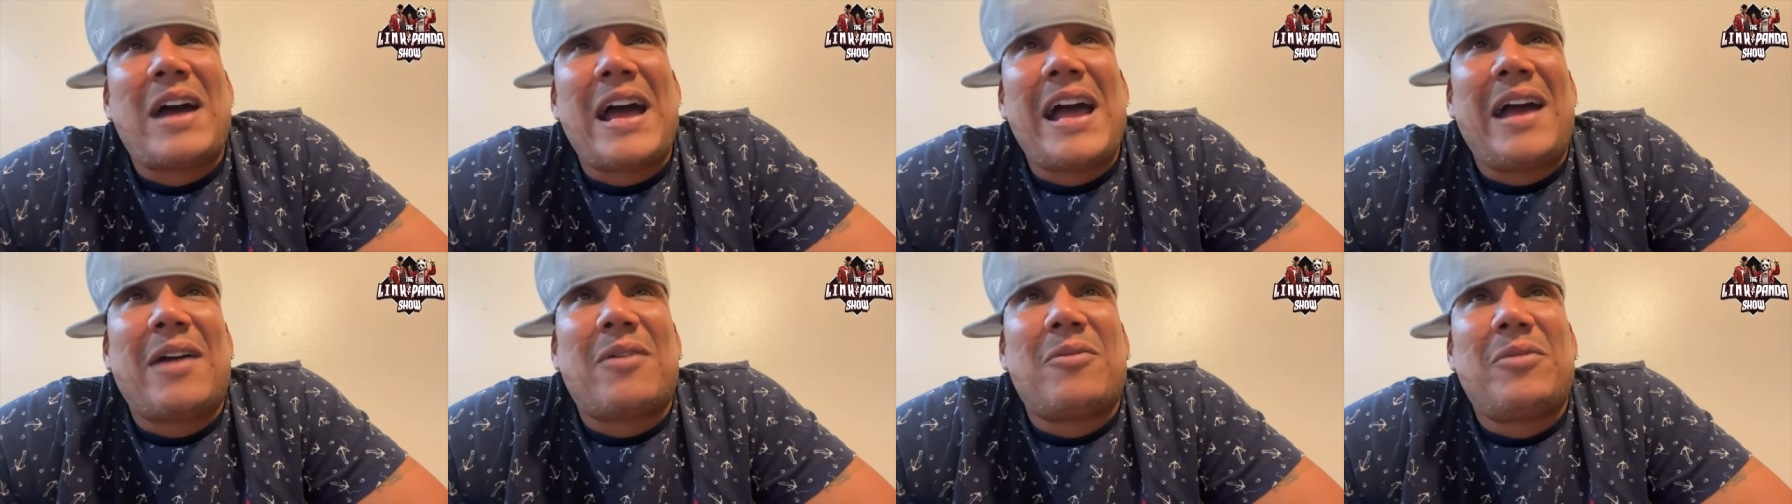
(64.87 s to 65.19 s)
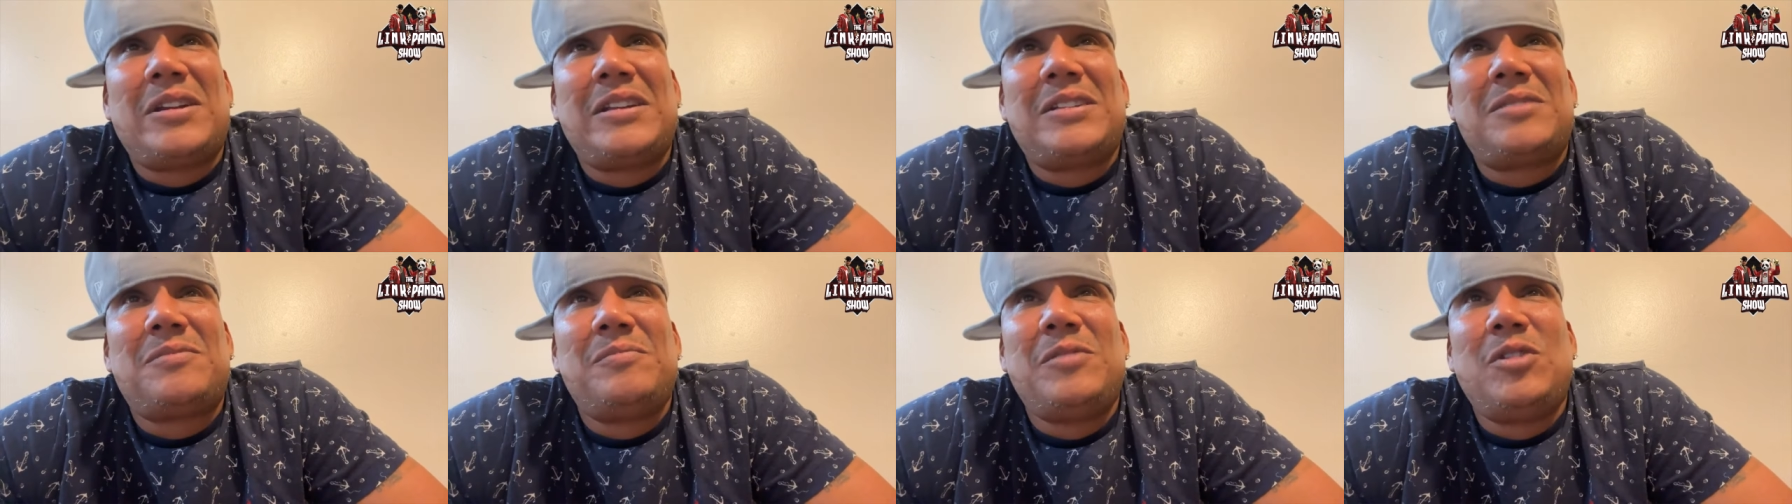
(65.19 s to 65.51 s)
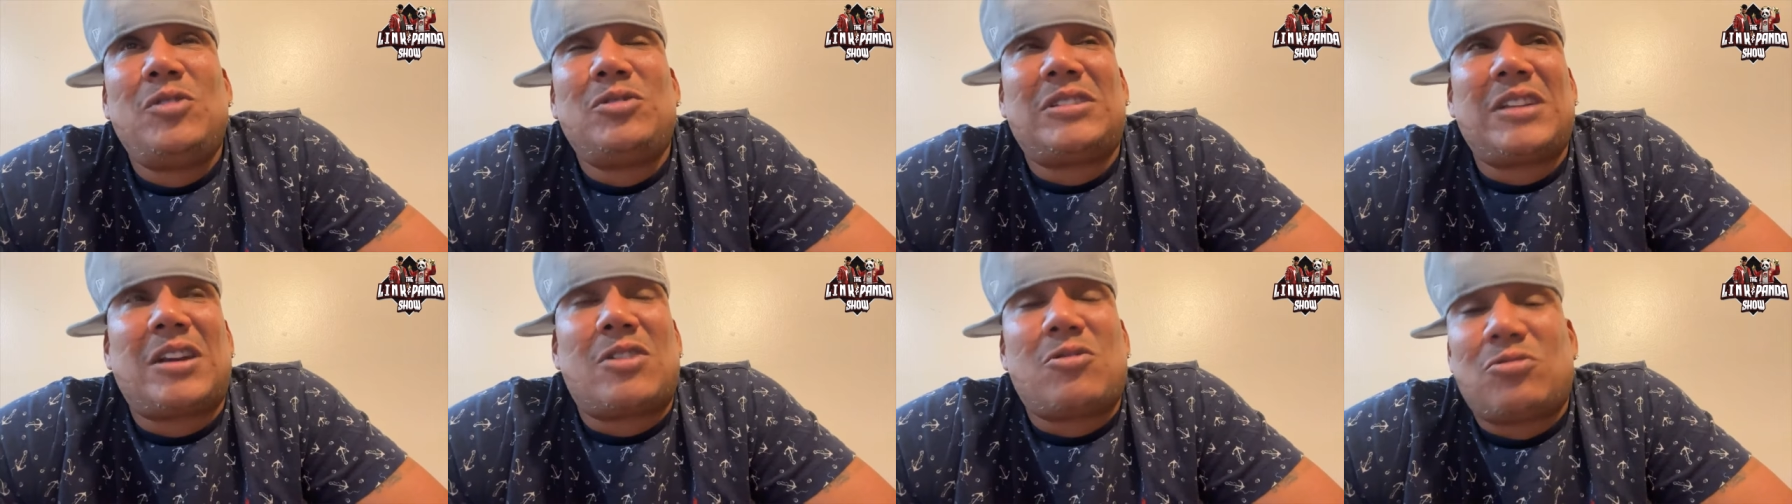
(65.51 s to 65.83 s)
swag with his
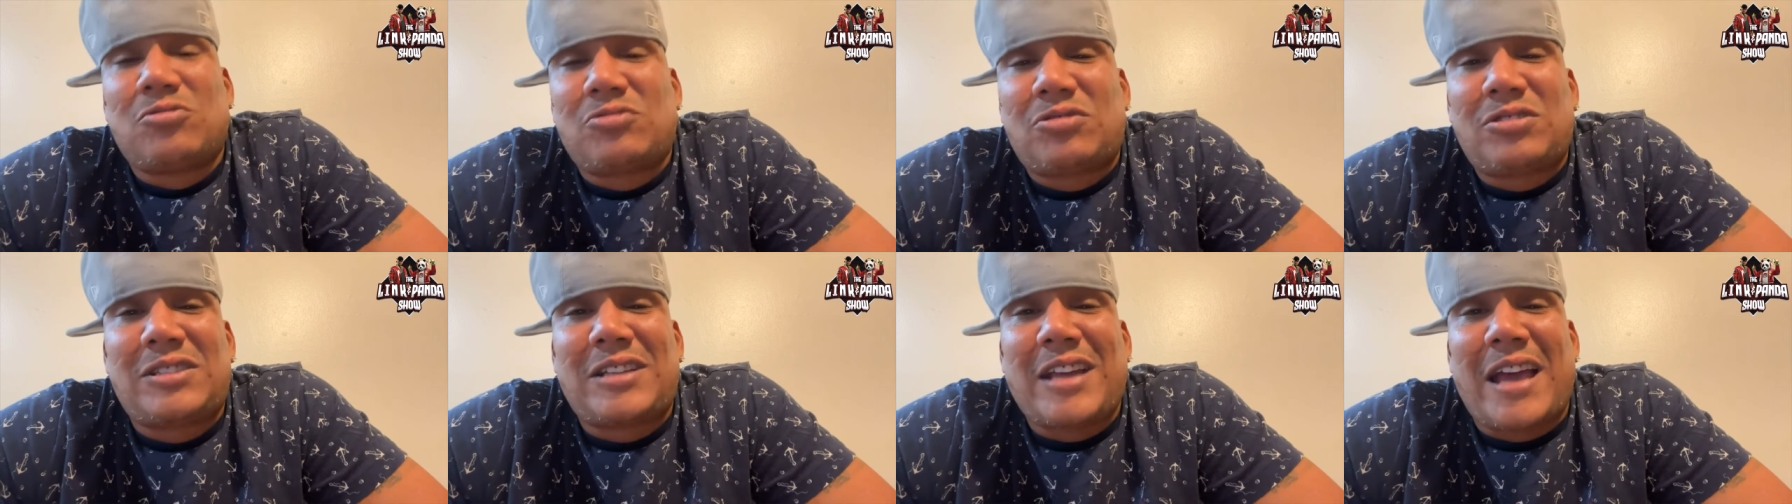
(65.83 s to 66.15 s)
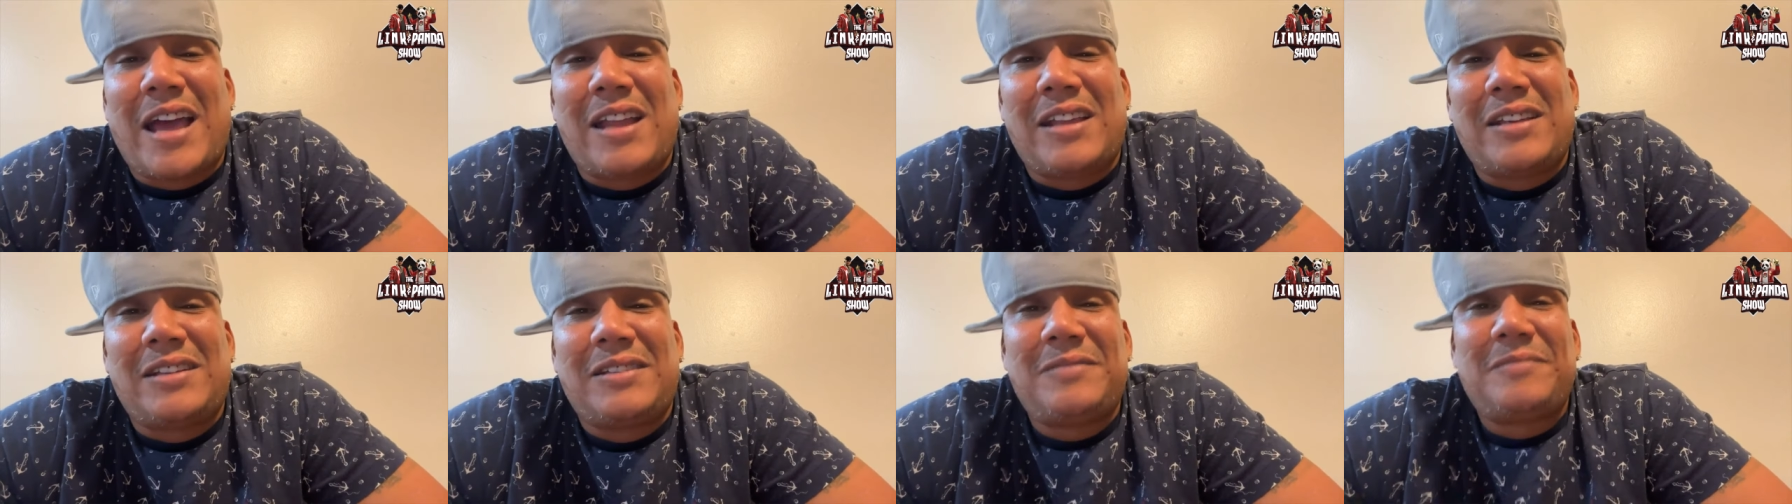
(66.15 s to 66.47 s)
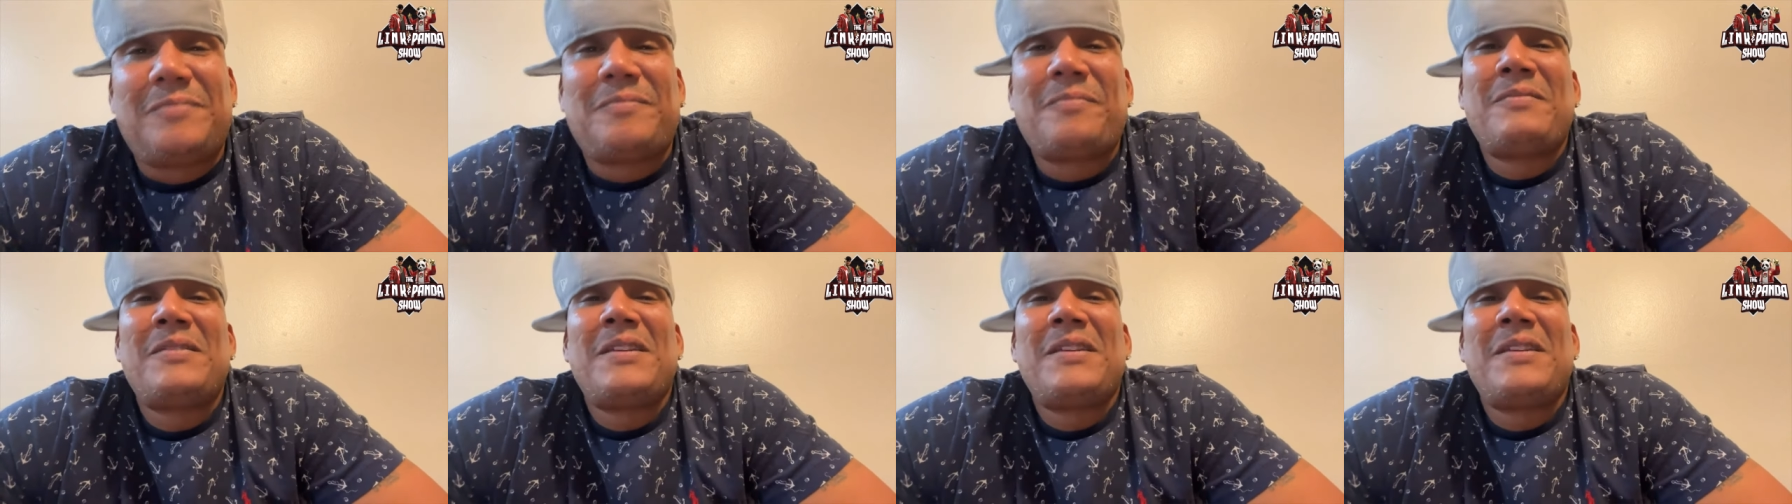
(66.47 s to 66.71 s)
musical talent,